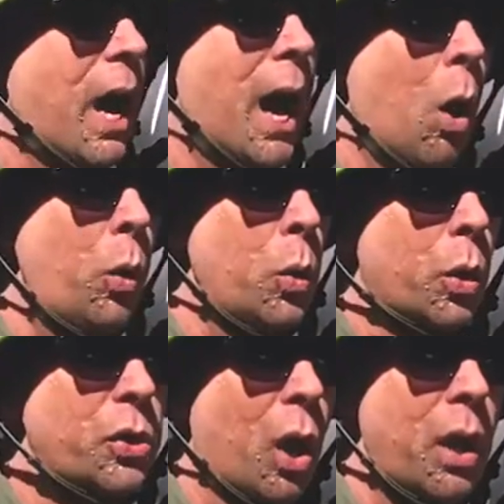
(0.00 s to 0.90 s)
how you
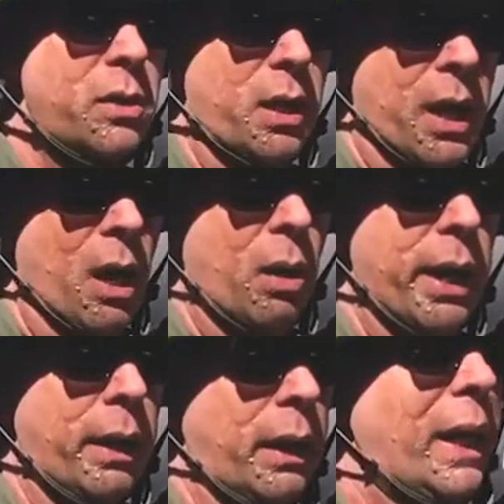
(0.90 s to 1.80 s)
were taught to
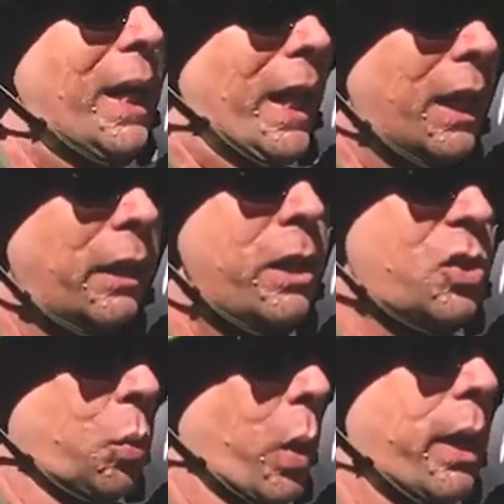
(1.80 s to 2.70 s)
carry it, at
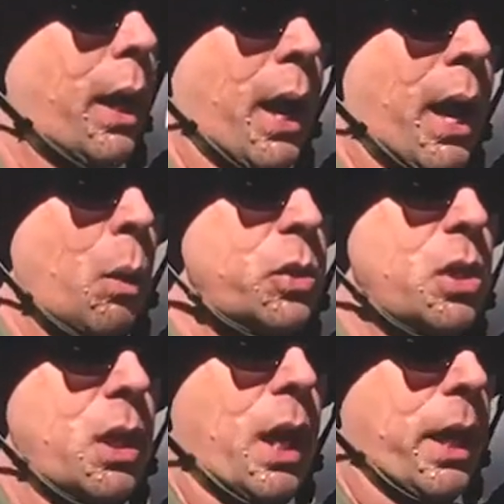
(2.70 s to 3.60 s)
least when I was
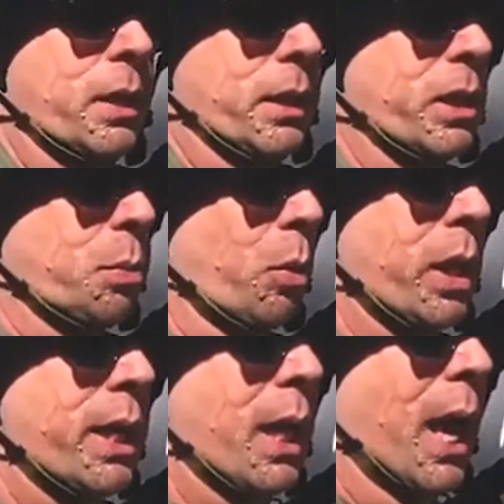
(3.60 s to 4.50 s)
a United States Marine,